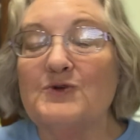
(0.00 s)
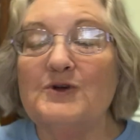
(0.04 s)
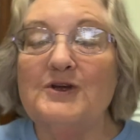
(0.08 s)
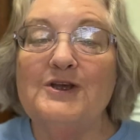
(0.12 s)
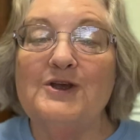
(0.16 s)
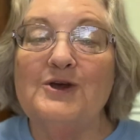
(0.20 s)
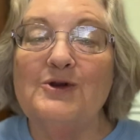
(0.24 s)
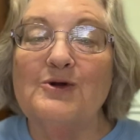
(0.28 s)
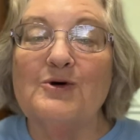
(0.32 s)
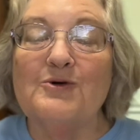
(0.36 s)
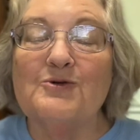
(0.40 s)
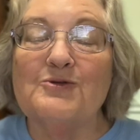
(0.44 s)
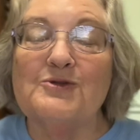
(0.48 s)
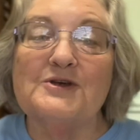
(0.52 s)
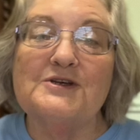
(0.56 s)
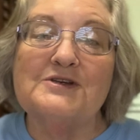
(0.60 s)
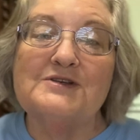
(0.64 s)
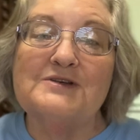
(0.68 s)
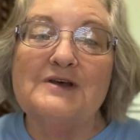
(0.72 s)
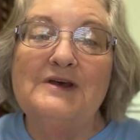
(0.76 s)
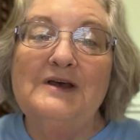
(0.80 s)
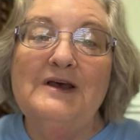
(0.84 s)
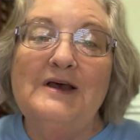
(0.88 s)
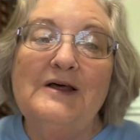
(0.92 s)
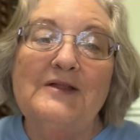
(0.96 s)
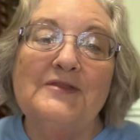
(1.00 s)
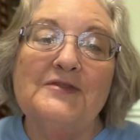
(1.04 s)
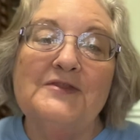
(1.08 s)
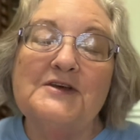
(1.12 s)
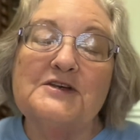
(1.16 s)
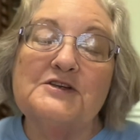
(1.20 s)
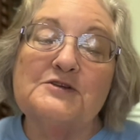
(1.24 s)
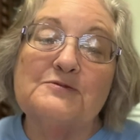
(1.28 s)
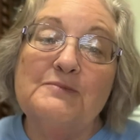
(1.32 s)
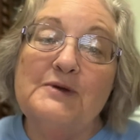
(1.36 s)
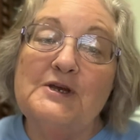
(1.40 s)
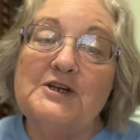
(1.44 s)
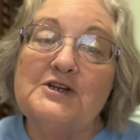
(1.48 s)
You know, this
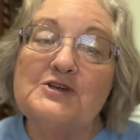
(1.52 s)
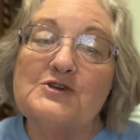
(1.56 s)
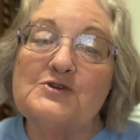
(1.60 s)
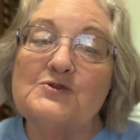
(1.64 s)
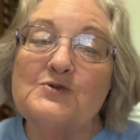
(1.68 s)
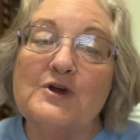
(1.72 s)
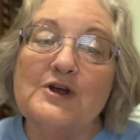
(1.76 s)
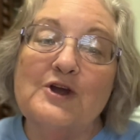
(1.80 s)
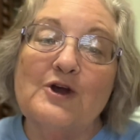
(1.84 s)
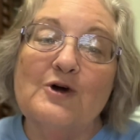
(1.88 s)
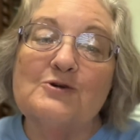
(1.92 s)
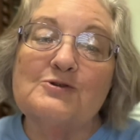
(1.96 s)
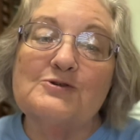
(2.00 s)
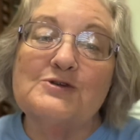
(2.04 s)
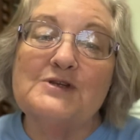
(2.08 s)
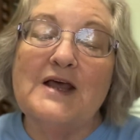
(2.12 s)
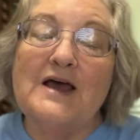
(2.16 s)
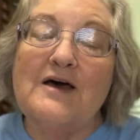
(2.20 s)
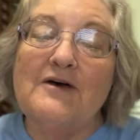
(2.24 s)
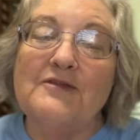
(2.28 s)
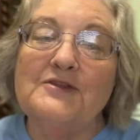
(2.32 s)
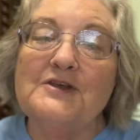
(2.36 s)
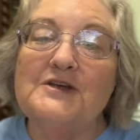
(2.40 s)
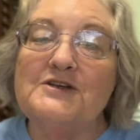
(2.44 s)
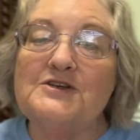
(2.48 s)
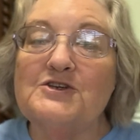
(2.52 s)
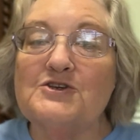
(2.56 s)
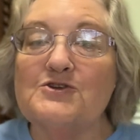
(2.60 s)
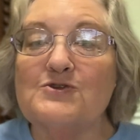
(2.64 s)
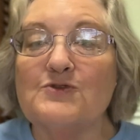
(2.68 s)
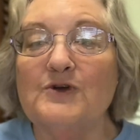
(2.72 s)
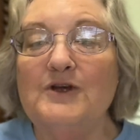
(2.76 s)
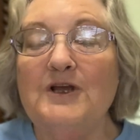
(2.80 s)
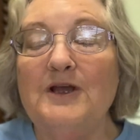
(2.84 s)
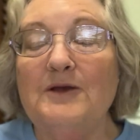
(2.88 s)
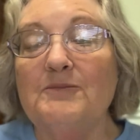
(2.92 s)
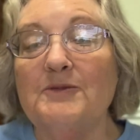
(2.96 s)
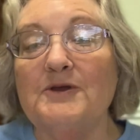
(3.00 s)
ministry goes down this
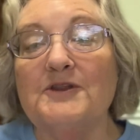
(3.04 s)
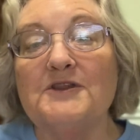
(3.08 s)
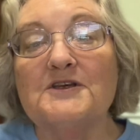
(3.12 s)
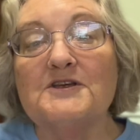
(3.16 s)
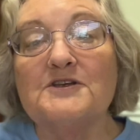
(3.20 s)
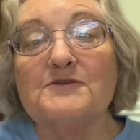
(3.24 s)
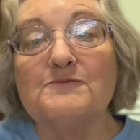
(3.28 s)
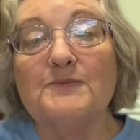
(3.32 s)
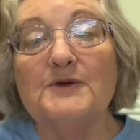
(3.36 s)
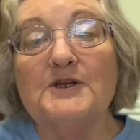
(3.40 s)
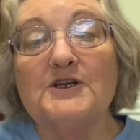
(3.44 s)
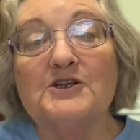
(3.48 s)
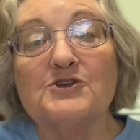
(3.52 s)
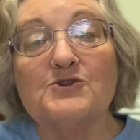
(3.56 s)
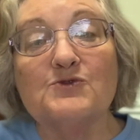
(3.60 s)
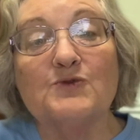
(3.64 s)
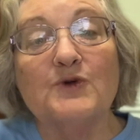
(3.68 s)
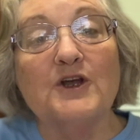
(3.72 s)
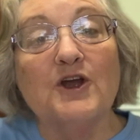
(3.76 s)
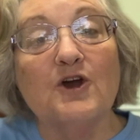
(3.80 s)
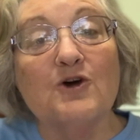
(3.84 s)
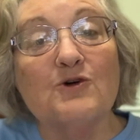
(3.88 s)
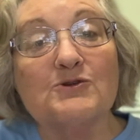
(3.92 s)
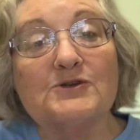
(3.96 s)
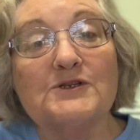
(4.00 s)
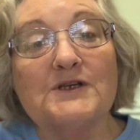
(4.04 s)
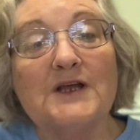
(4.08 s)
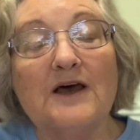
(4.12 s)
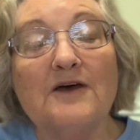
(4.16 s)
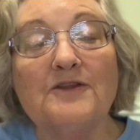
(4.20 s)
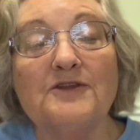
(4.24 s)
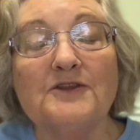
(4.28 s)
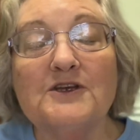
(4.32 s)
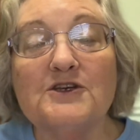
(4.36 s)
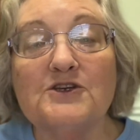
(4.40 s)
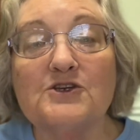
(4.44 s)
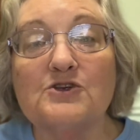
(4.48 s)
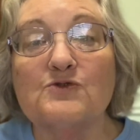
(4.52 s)
stream and this ministry goes down
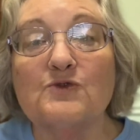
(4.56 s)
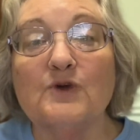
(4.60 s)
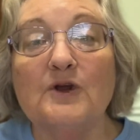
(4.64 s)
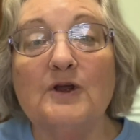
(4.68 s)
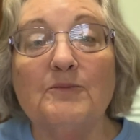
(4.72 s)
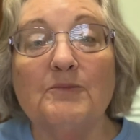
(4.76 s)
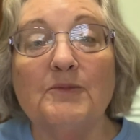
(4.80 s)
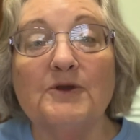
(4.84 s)
this stream,